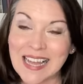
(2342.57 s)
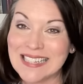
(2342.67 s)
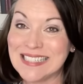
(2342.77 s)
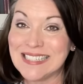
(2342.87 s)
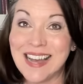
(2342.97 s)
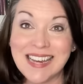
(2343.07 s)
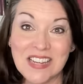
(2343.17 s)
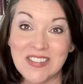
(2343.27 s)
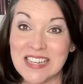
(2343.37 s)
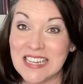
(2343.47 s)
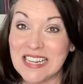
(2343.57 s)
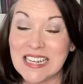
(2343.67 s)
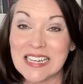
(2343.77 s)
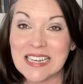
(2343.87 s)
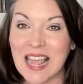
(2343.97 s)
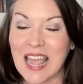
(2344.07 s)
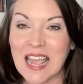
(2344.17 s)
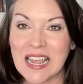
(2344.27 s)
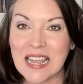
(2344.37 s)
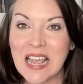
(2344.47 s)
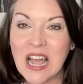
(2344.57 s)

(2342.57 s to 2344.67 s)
I did not even need a